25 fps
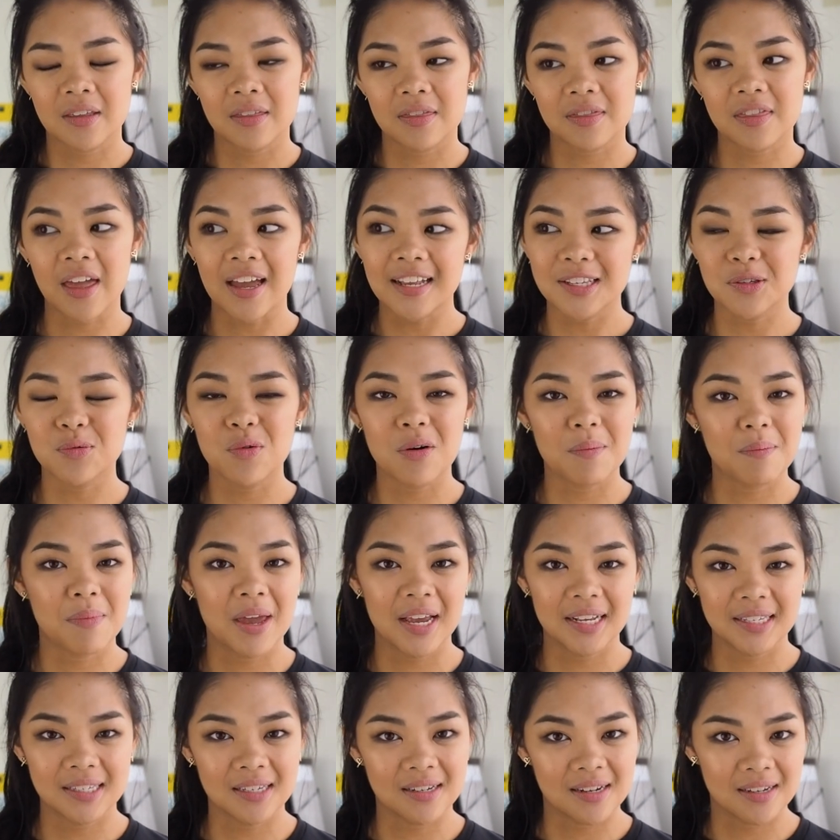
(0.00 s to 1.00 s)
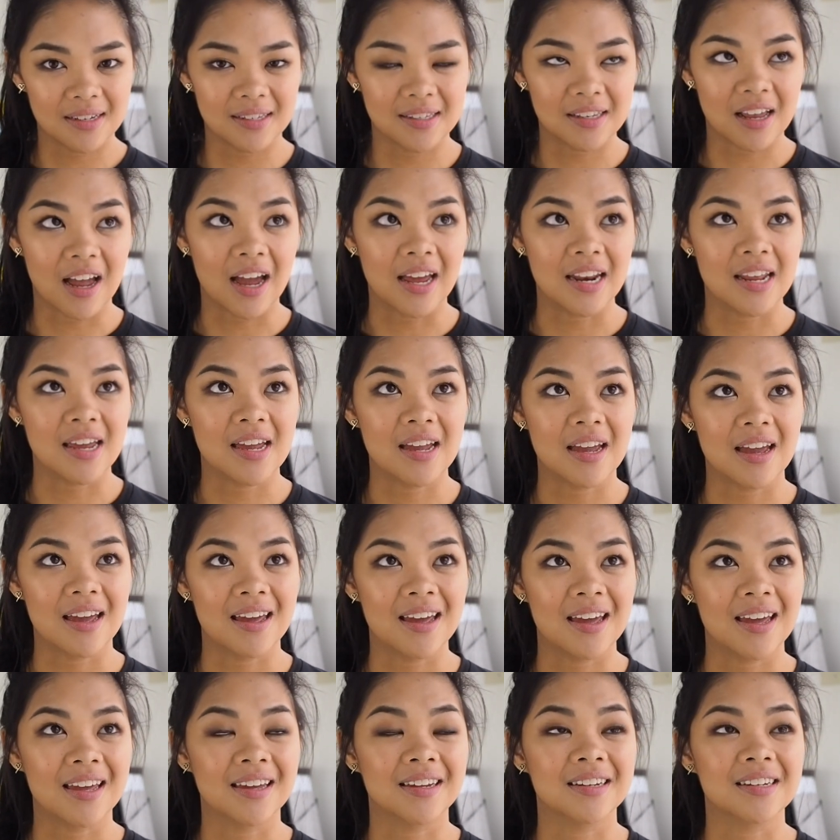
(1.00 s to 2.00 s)
that's what makes it exciting,
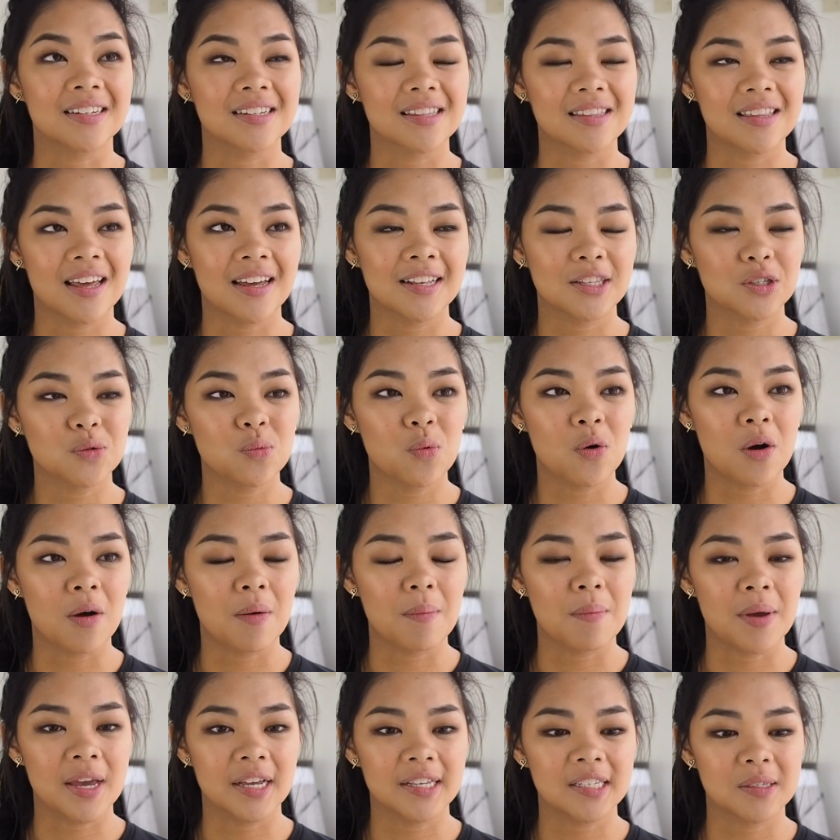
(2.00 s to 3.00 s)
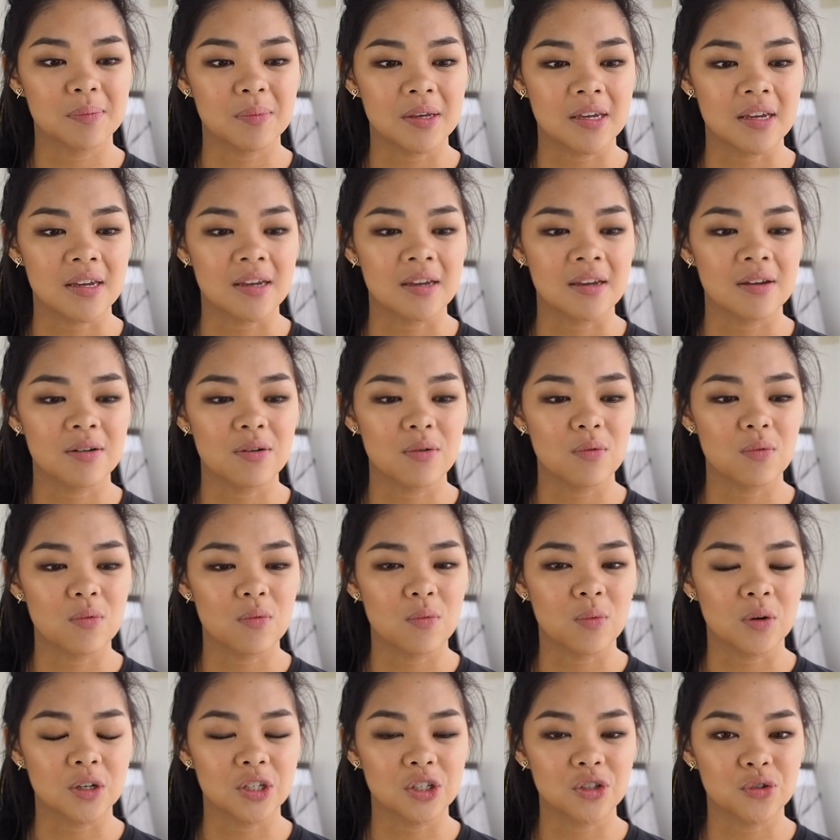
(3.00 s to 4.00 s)
and that's what makes me
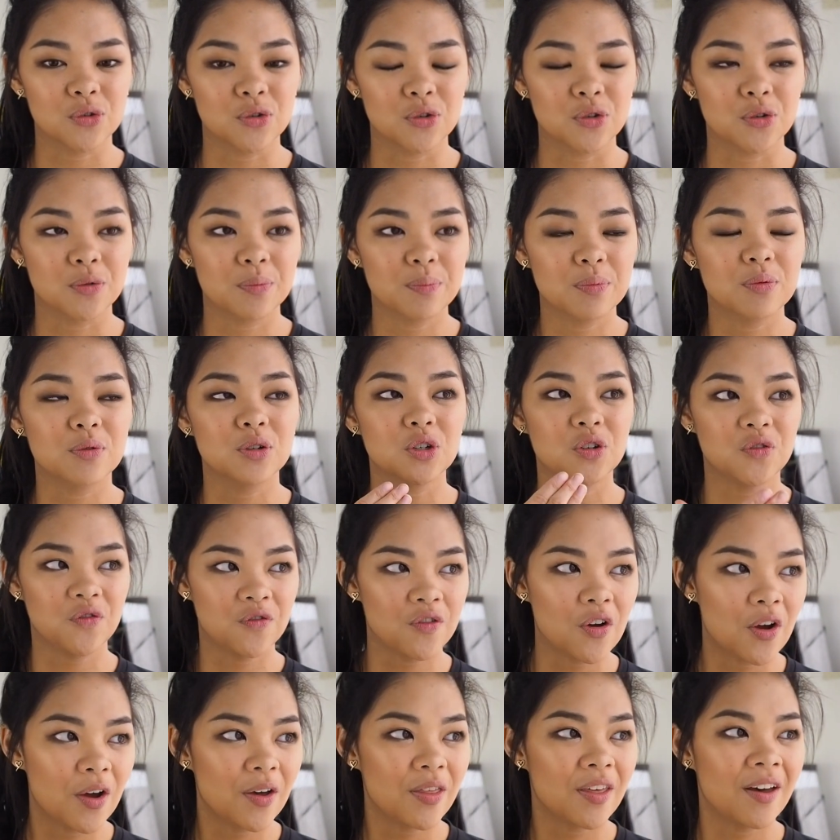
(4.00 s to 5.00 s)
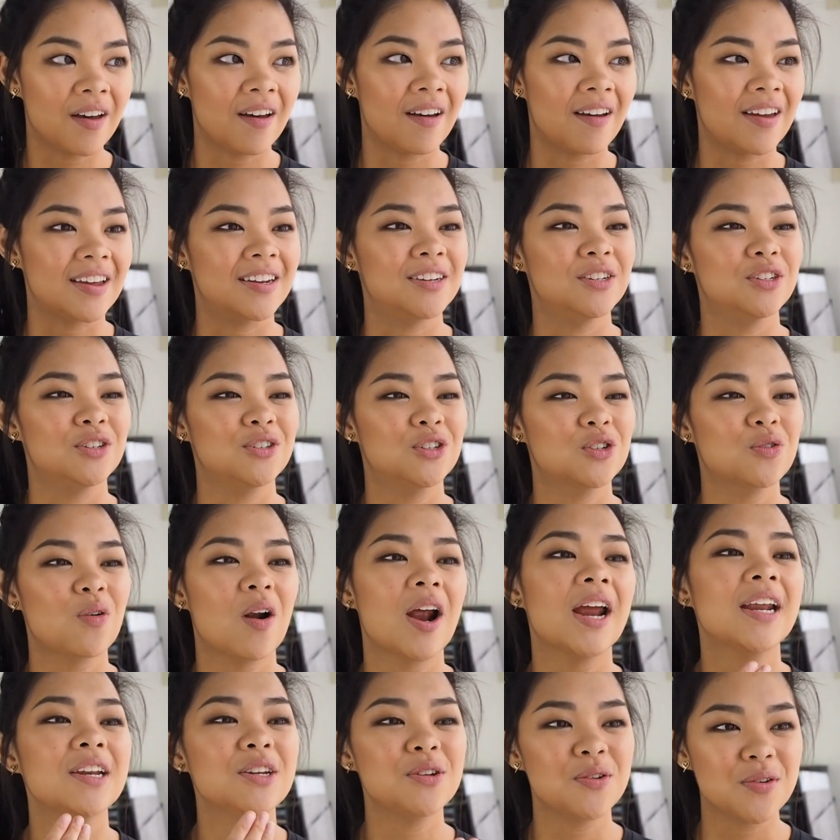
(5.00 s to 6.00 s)
want to push further and
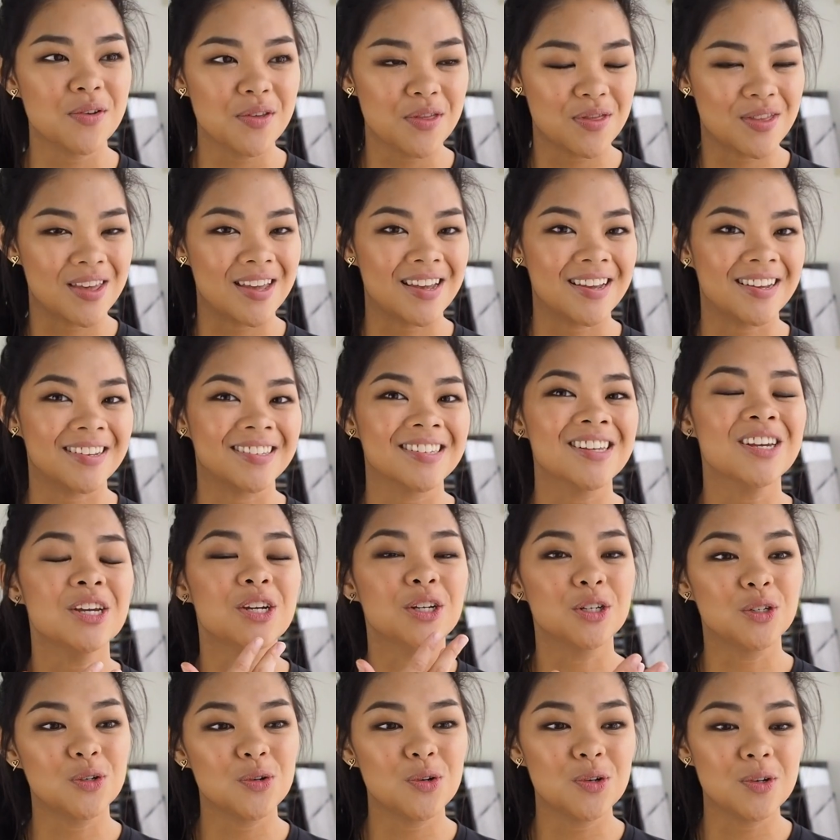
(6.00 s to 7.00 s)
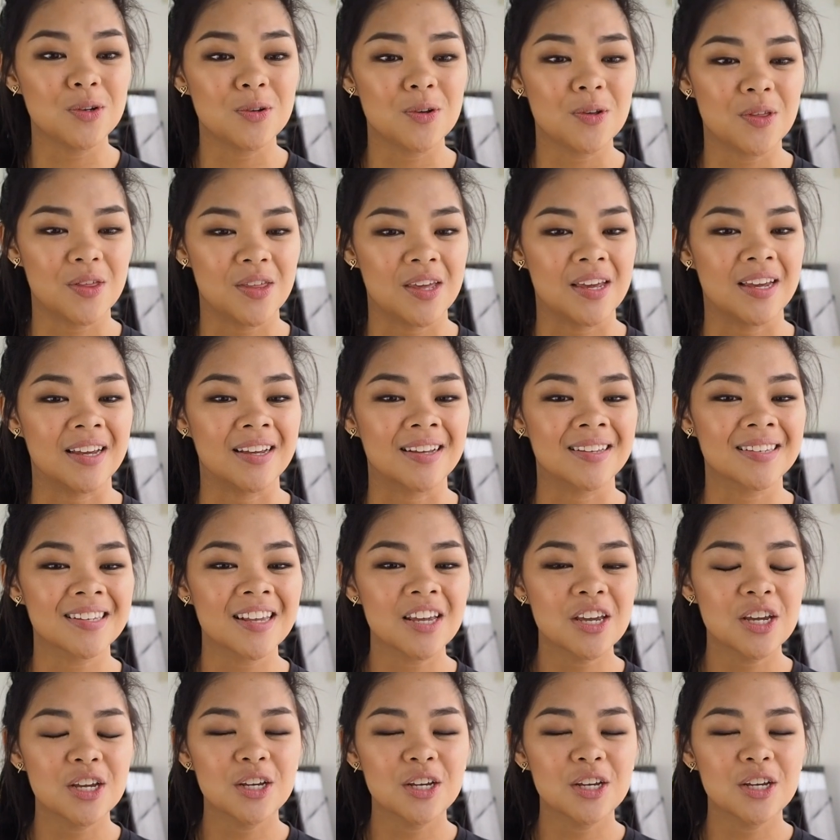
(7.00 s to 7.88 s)
try new things, do new things.